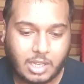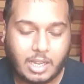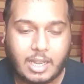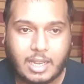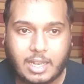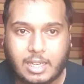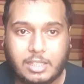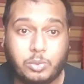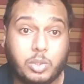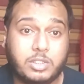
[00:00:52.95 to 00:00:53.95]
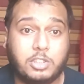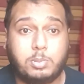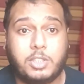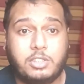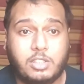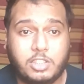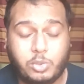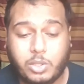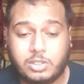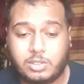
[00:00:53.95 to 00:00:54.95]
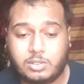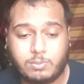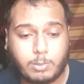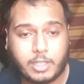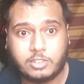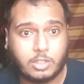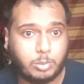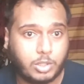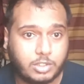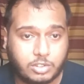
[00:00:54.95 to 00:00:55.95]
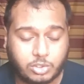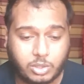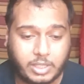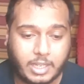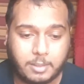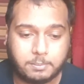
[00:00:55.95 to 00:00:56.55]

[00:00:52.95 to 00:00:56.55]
It was a special request by someone, so yeah.